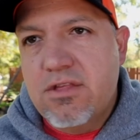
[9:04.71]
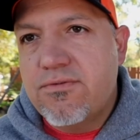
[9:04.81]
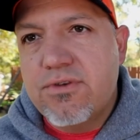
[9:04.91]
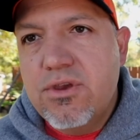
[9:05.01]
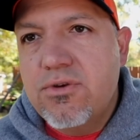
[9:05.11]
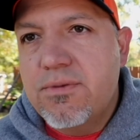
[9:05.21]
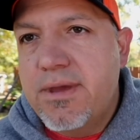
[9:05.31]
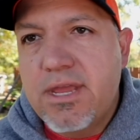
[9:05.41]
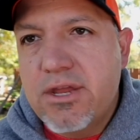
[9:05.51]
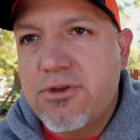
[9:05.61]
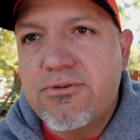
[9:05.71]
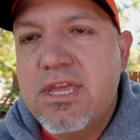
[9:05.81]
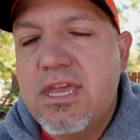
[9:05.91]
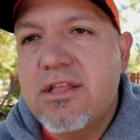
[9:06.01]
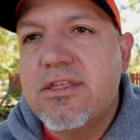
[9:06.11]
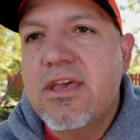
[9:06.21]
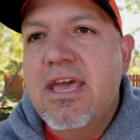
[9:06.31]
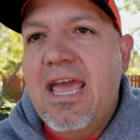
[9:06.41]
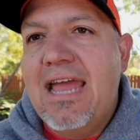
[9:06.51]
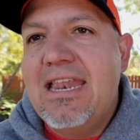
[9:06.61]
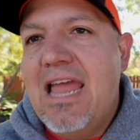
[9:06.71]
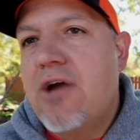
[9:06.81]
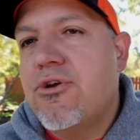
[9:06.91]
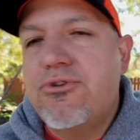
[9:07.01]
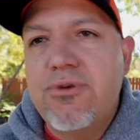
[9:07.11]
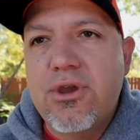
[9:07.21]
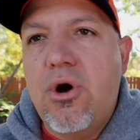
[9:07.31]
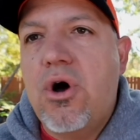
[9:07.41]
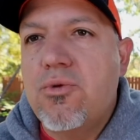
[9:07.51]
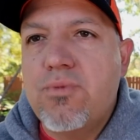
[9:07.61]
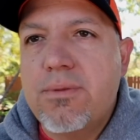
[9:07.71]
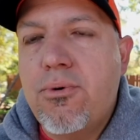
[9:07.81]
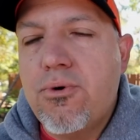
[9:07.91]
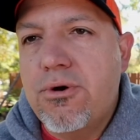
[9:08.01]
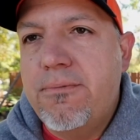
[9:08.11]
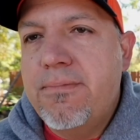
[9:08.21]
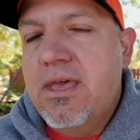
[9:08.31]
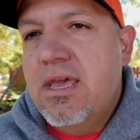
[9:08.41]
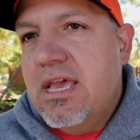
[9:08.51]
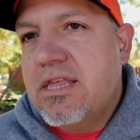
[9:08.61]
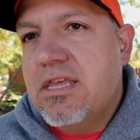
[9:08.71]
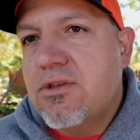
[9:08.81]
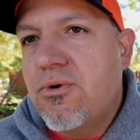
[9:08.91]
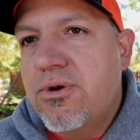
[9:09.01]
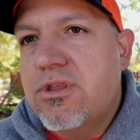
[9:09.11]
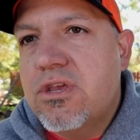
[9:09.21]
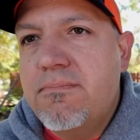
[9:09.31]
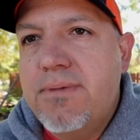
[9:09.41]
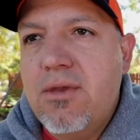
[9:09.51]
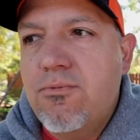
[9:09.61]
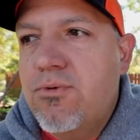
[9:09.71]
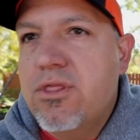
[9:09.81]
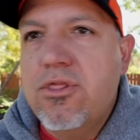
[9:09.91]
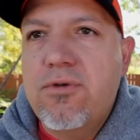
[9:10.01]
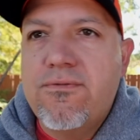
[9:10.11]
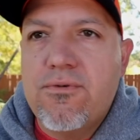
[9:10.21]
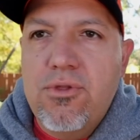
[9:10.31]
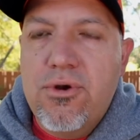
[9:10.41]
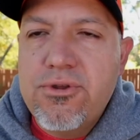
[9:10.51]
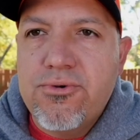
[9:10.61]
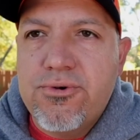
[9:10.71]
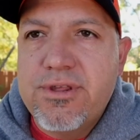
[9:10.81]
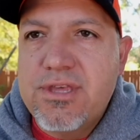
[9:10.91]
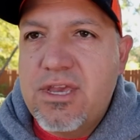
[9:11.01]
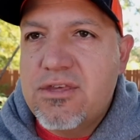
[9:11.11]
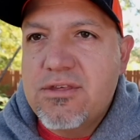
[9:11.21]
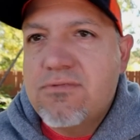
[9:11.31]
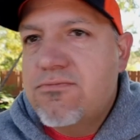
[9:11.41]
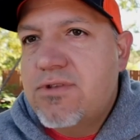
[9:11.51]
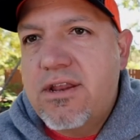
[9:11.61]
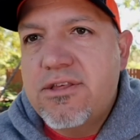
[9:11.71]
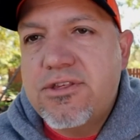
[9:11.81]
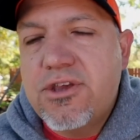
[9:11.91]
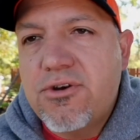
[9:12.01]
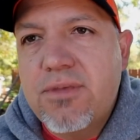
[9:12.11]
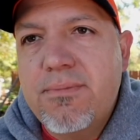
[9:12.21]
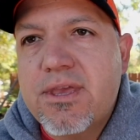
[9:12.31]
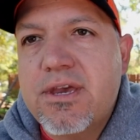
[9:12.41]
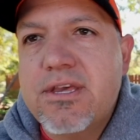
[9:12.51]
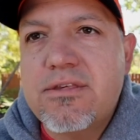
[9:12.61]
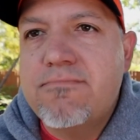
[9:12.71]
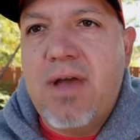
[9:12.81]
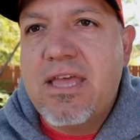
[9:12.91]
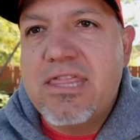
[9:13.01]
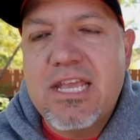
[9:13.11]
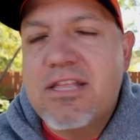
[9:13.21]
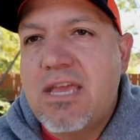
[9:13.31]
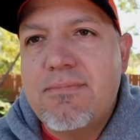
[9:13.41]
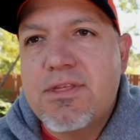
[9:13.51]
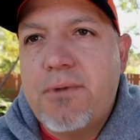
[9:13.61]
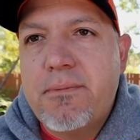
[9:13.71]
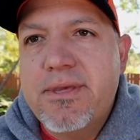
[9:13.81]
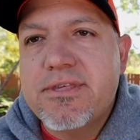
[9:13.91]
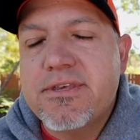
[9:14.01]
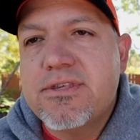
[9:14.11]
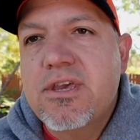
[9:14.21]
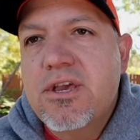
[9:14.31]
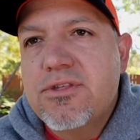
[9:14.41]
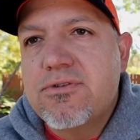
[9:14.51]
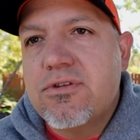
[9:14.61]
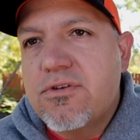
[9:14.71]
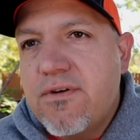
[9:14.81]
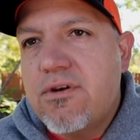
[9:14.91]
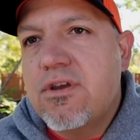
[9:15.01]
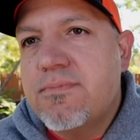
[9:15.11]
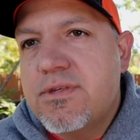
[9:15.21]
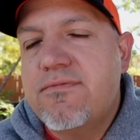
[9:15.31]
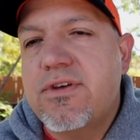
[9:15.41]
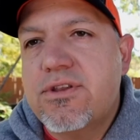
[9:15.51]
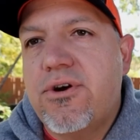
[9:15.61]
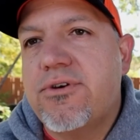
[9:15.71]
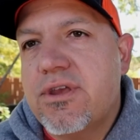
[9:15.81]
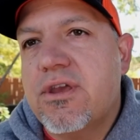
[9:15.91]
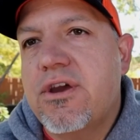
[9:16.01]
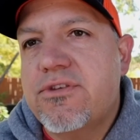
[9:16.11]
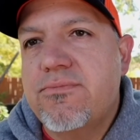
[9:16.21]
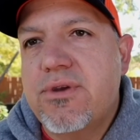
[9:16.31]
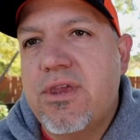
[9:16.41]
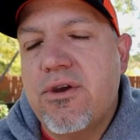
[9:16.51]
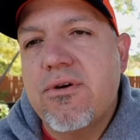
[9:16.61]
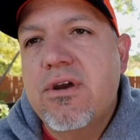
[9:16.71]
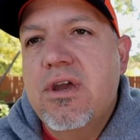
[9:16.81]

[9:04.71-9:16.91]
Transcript: for you depending on your needs, and now you're doing it all in one portal. Is it going to compete for larger organizations? Not necessarily, because I think it's aimed at small business. So there's a very specific target customer here.